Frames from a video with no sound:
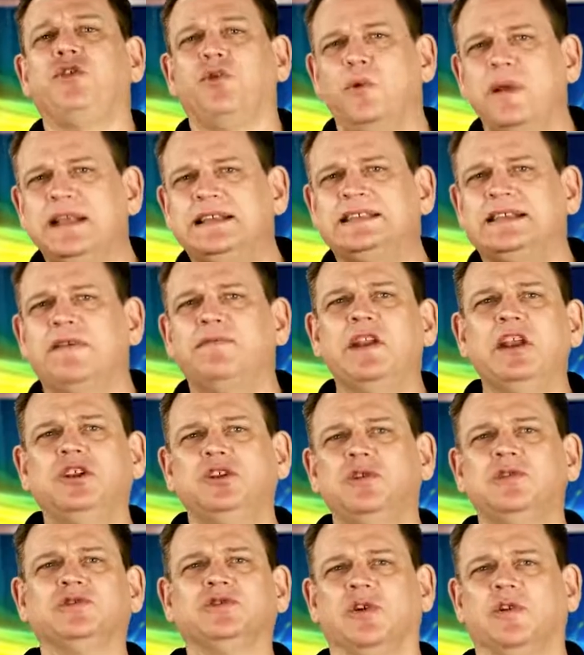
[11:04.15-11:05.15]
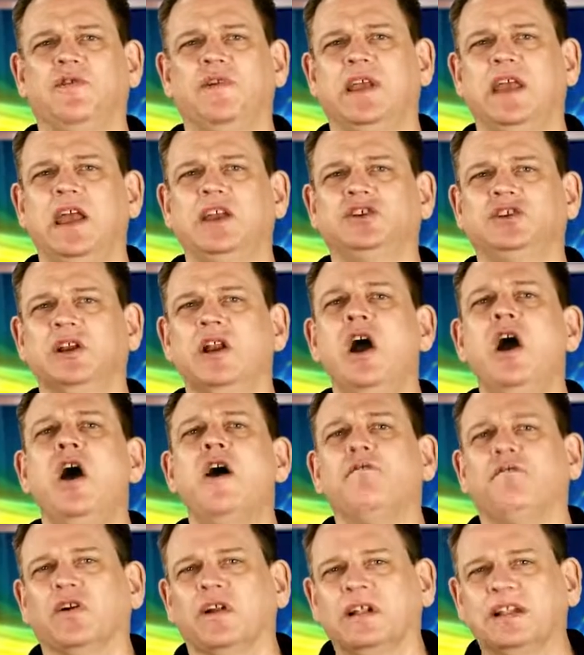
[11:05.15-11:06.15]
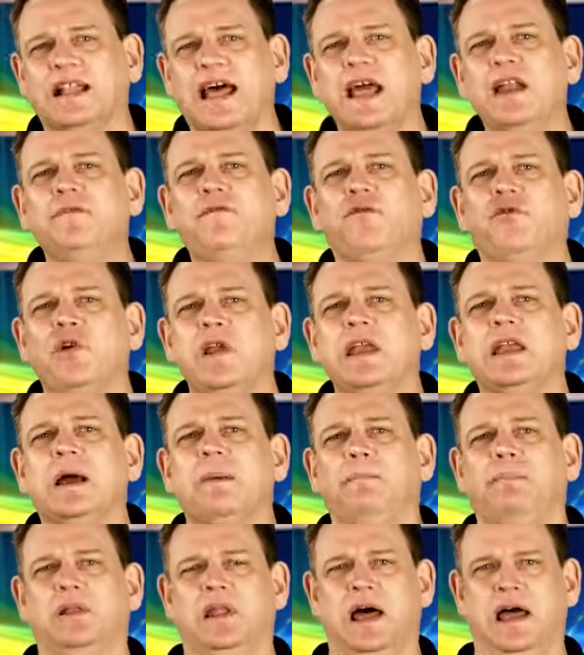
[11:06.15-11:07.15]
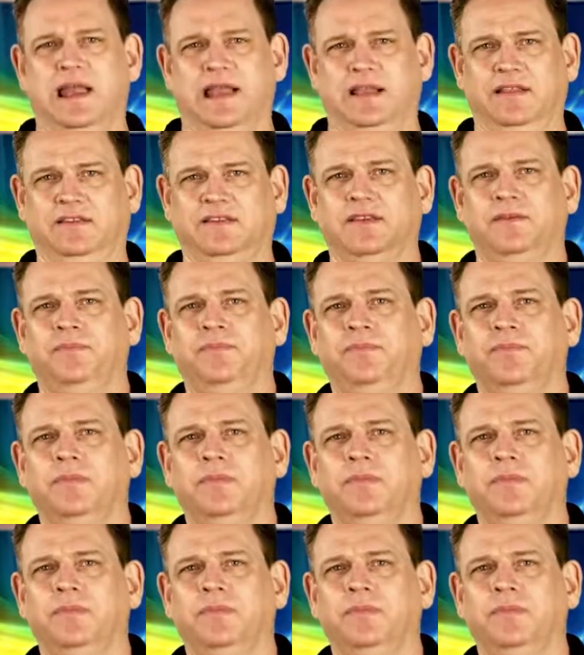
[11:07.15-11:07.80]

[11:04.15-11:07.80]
372 certification for lead-free compliance.